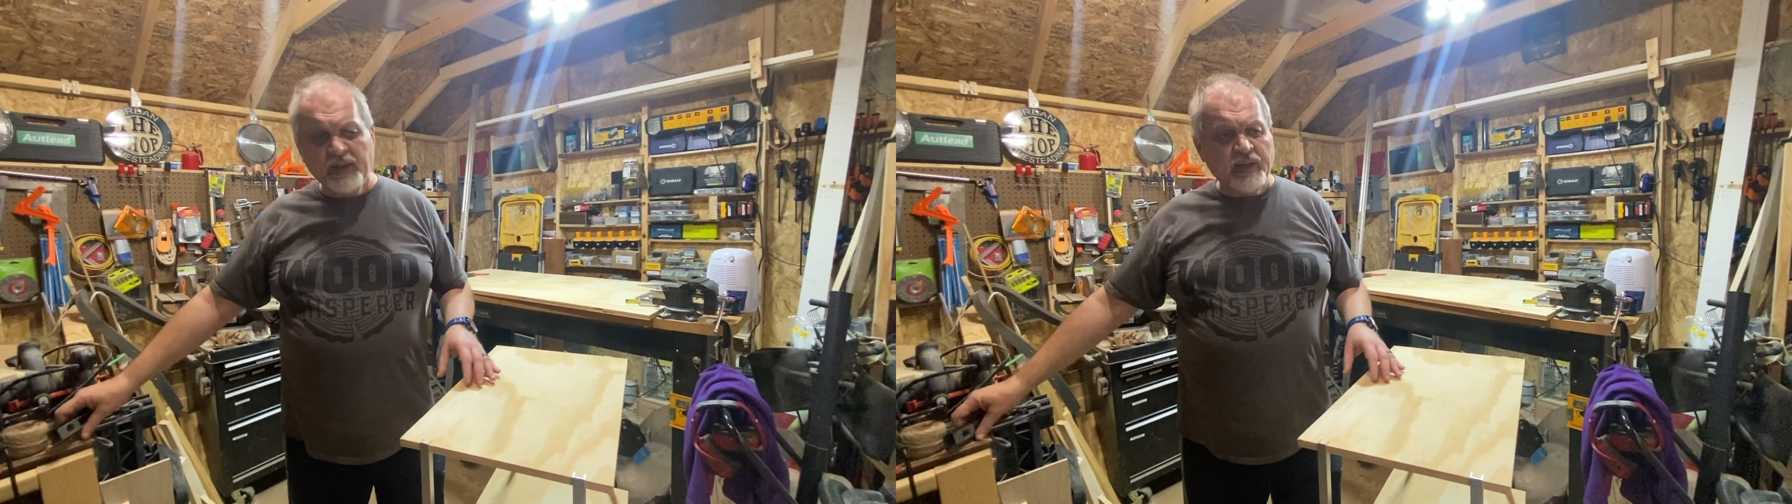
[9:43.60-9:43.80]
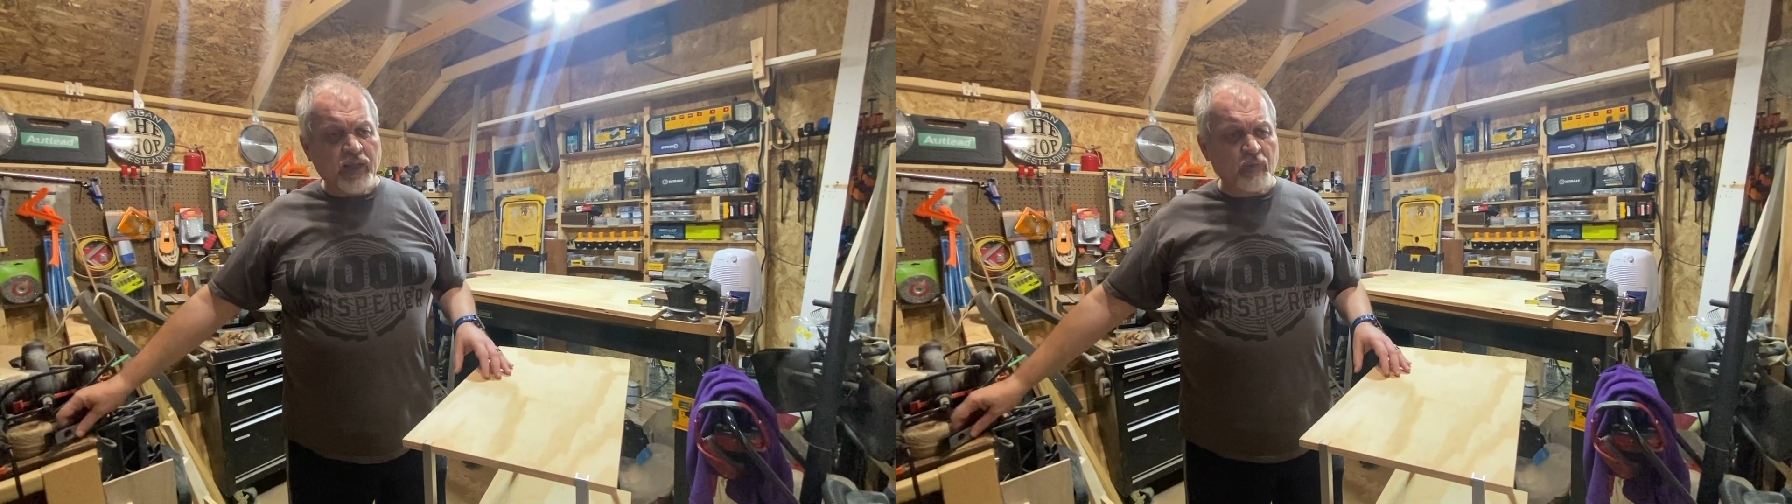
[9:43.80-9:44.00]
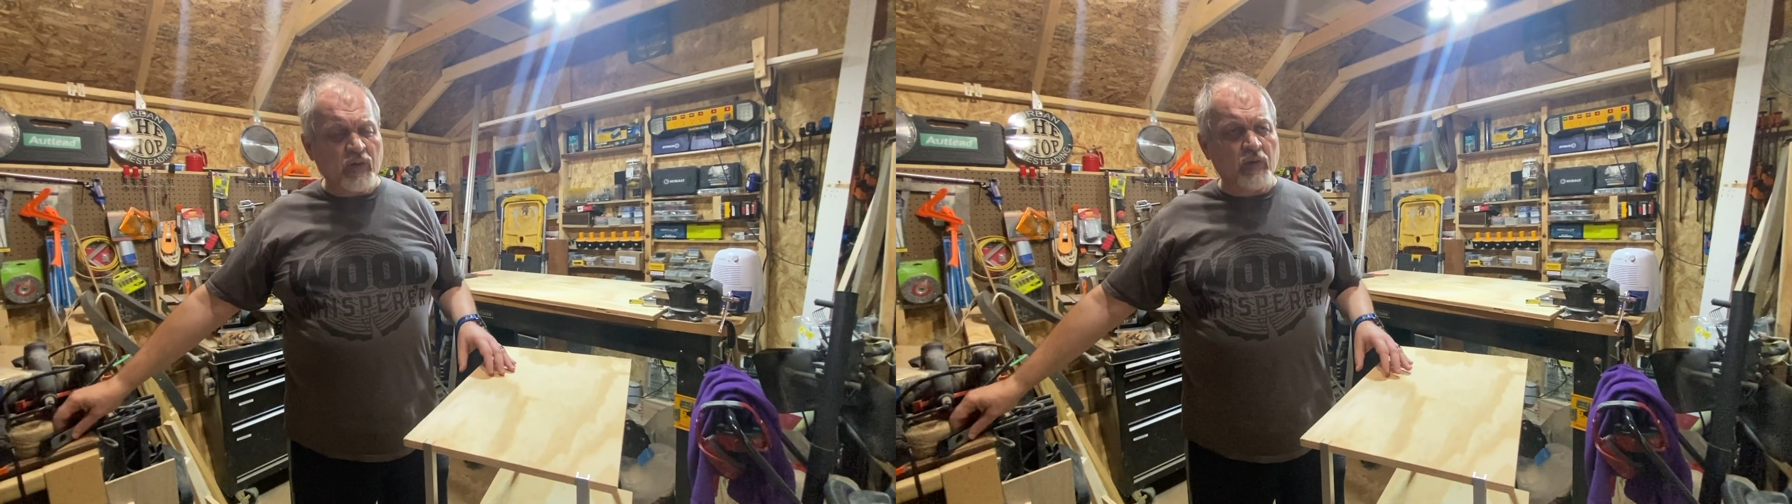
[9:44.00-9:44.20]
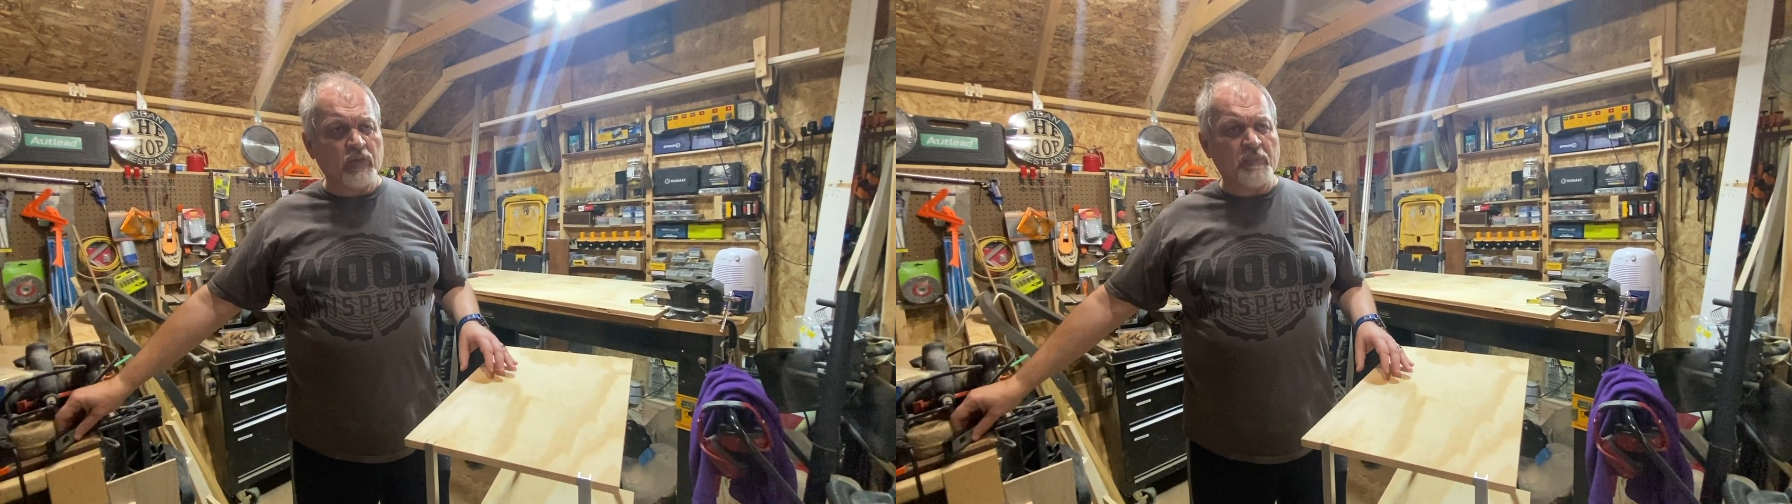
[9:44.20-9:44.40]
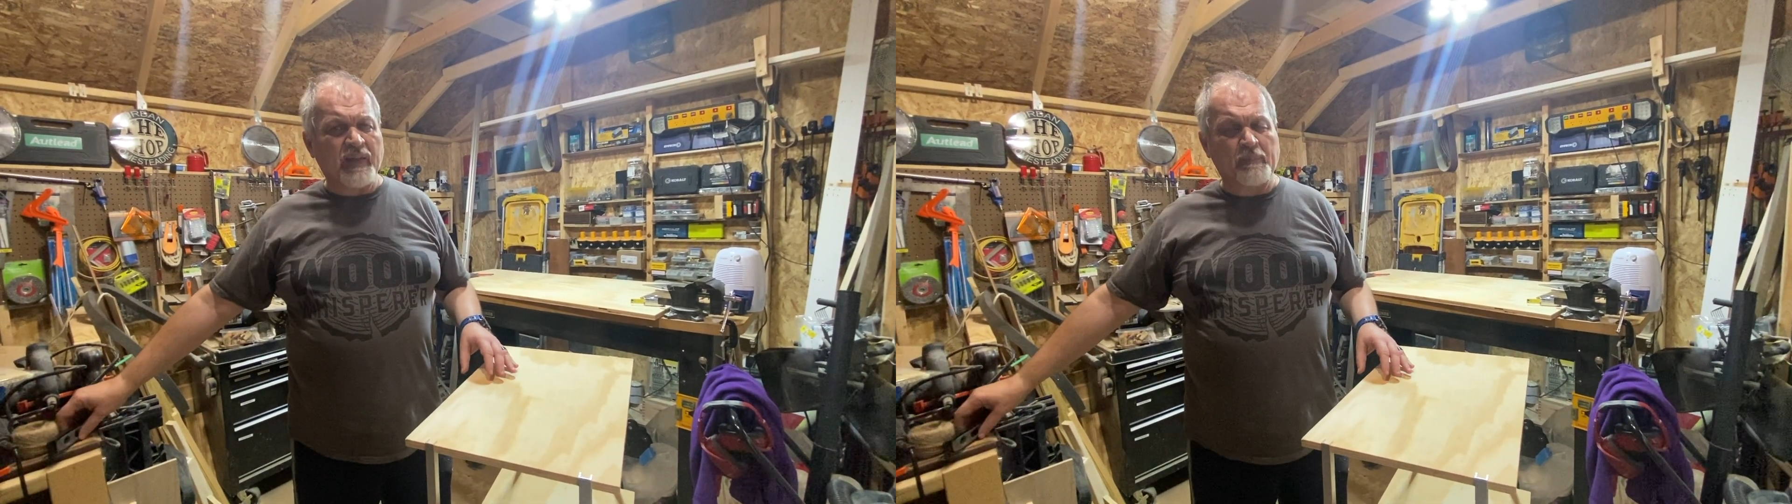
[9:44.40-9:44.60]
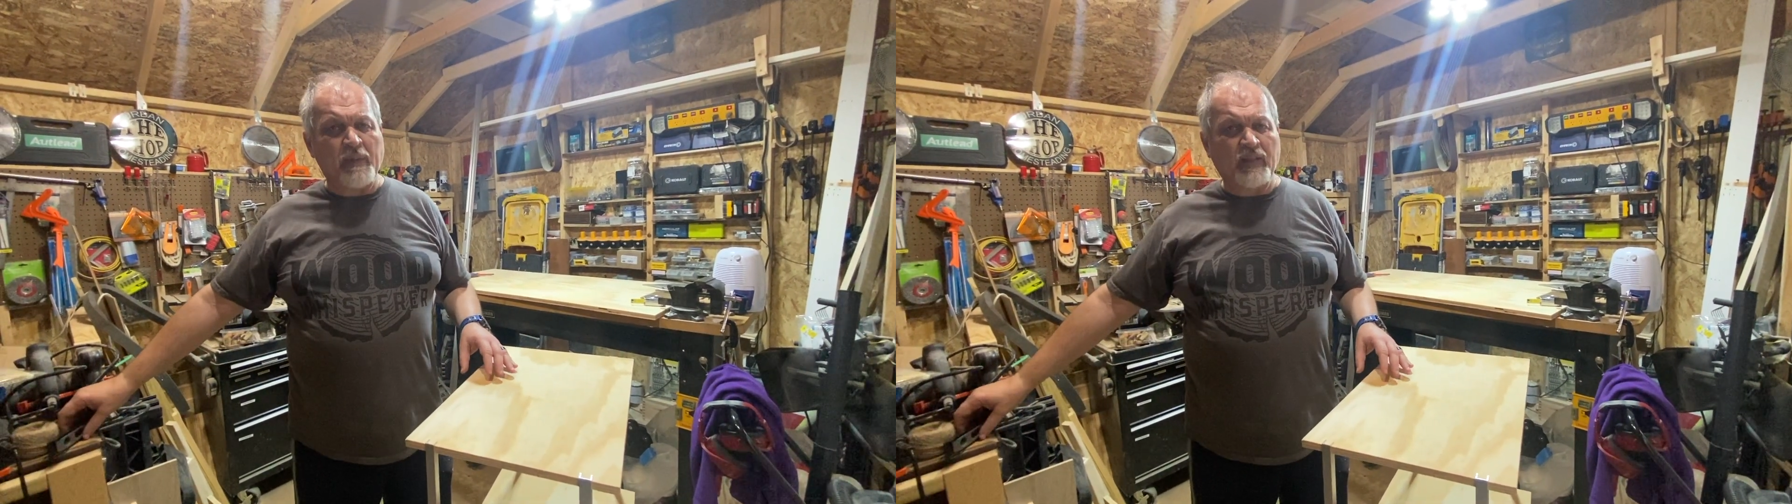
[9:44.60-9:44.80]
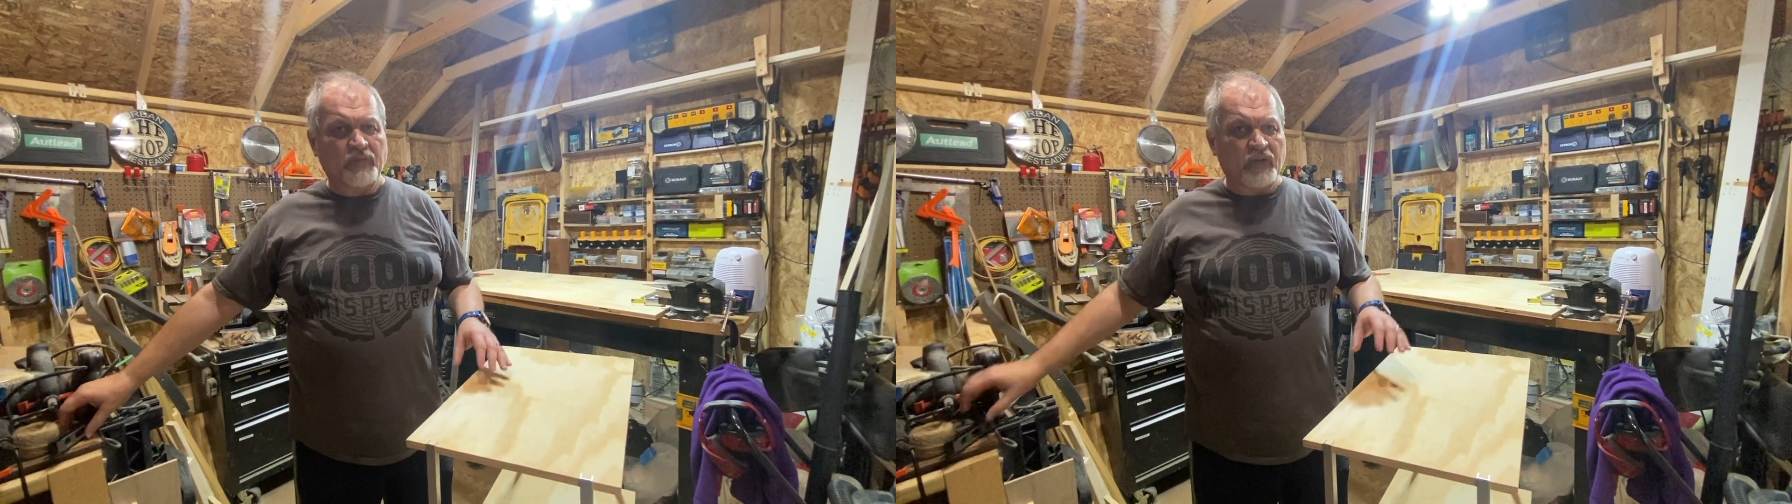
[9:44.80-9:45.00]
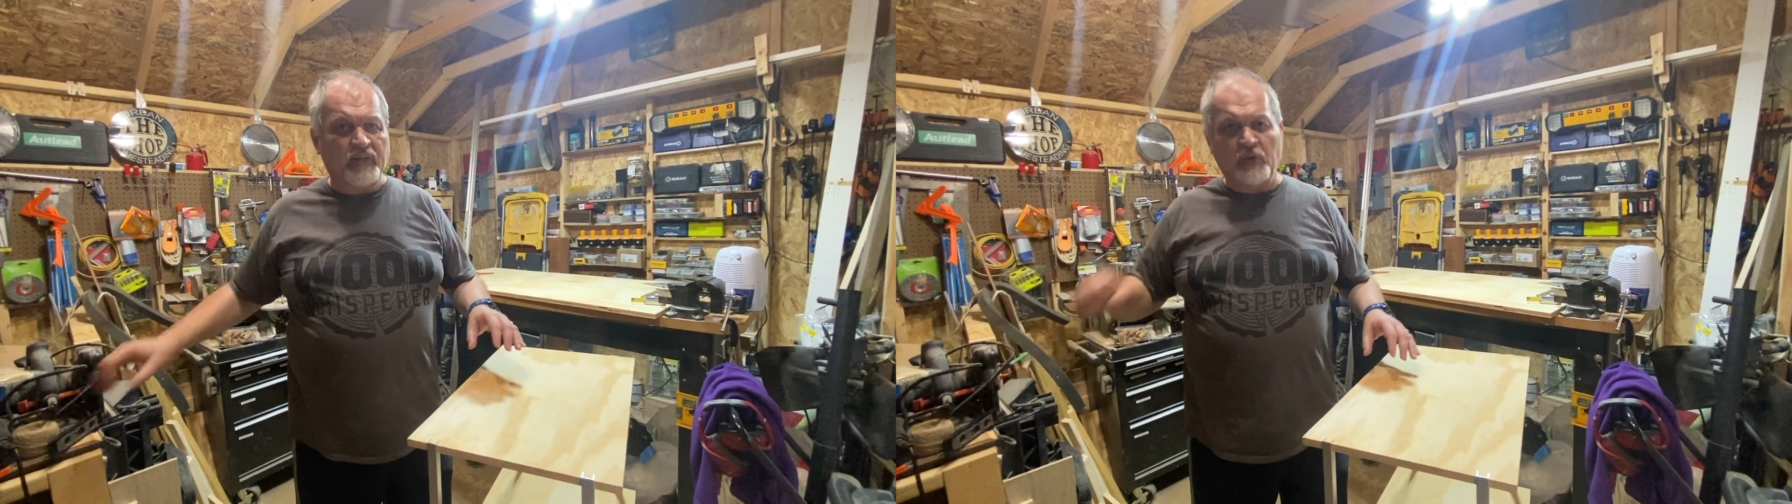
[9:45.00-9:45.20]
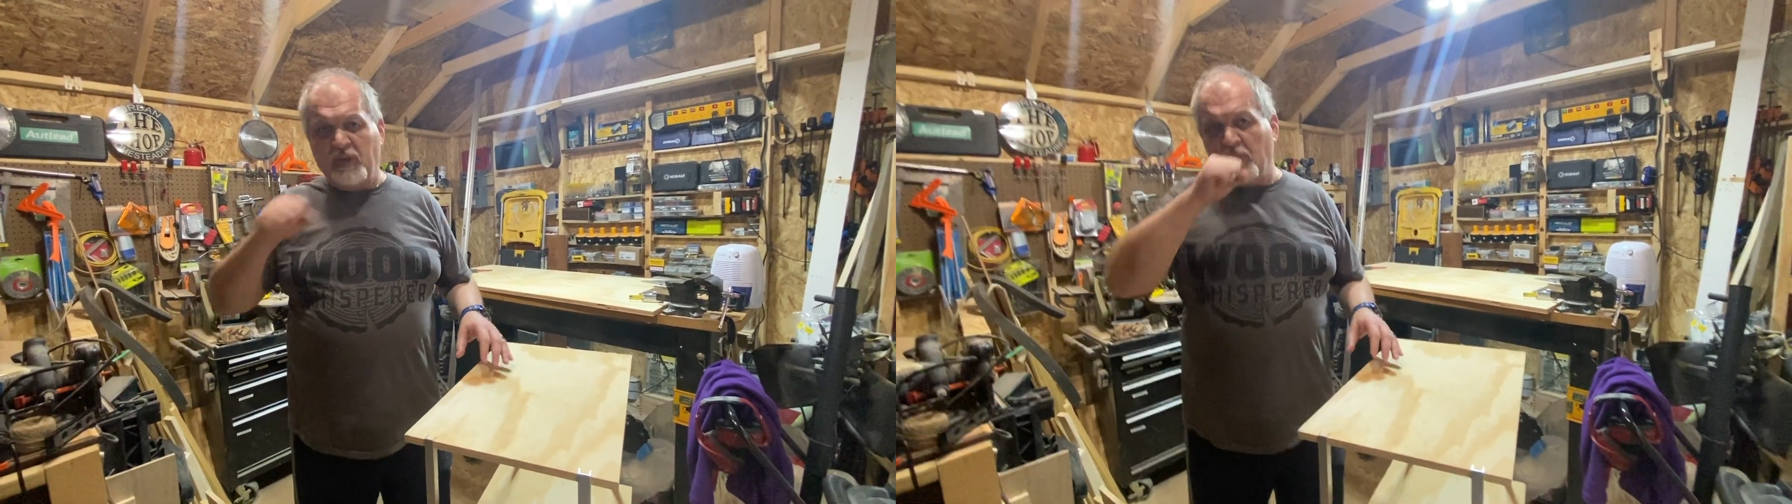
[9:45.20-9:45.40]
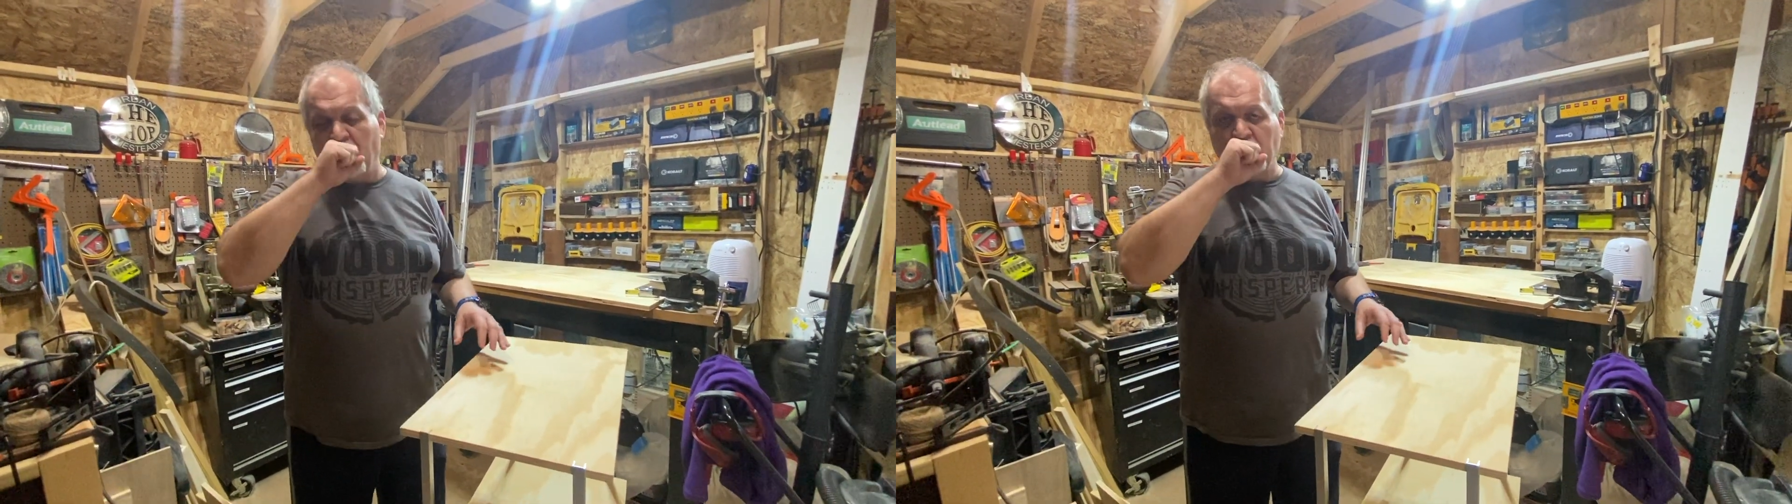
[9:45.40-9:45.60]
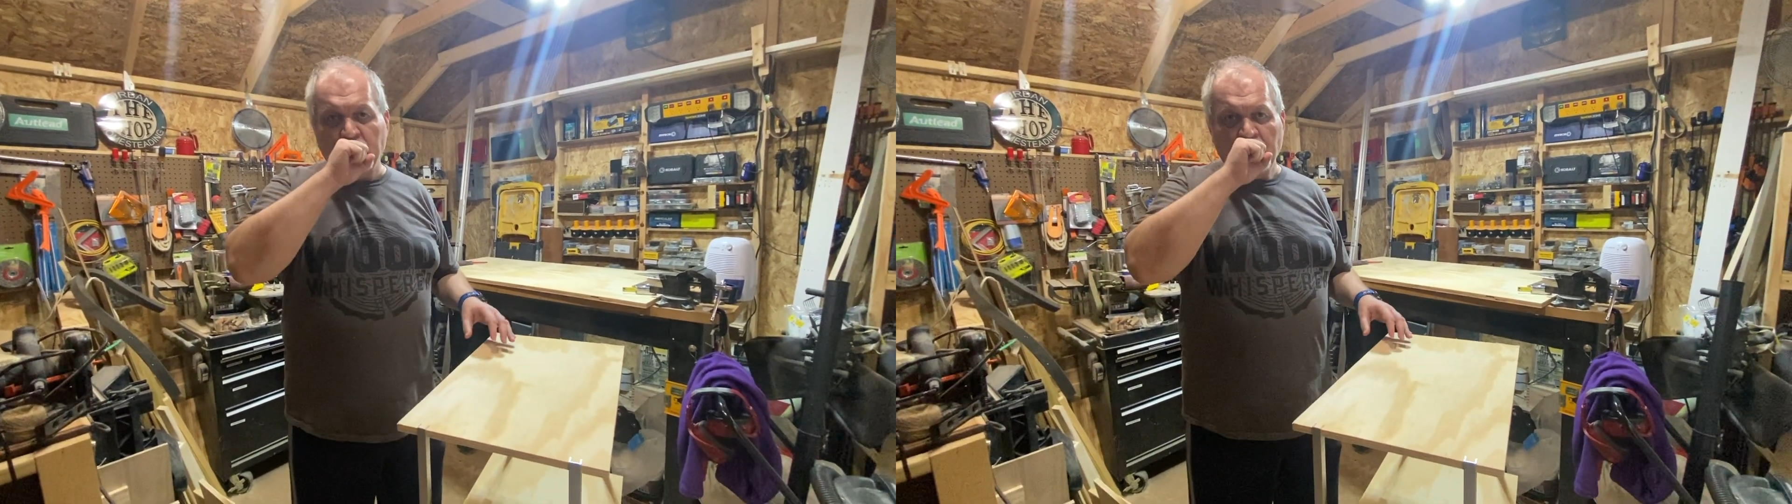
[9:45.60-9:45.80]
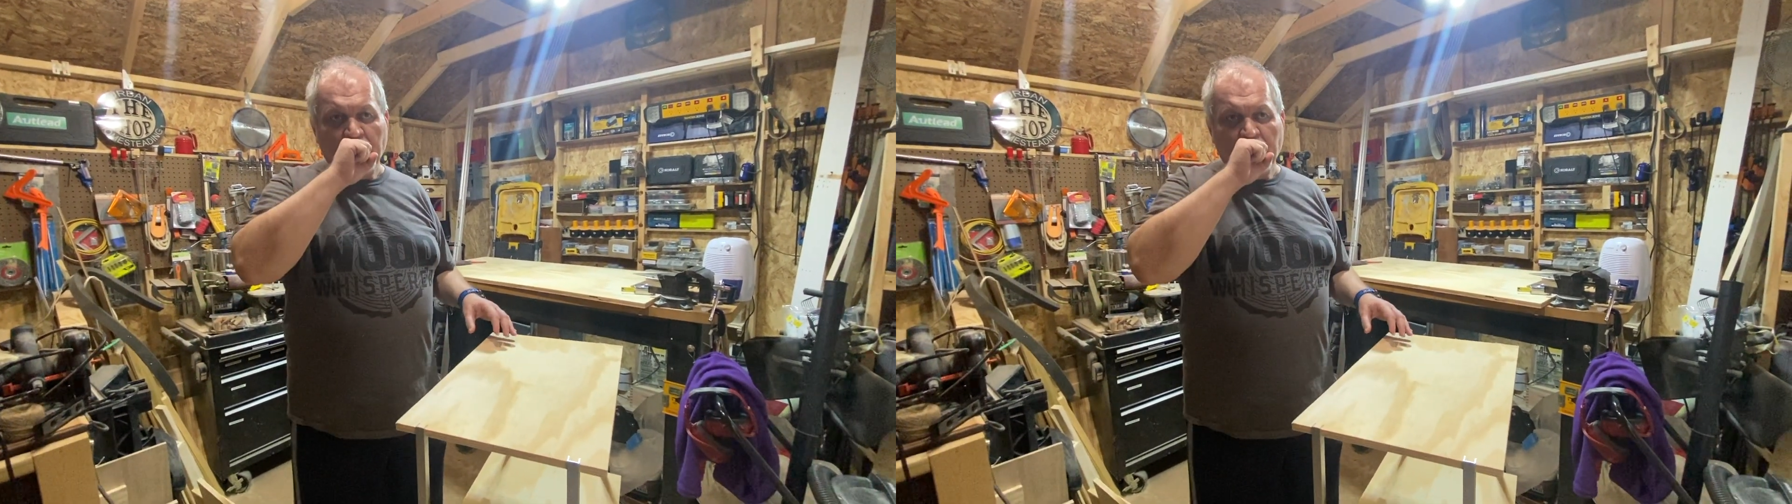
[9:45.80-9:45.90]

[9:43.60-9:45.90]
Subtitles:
And we're going to make a base for it on the bottom.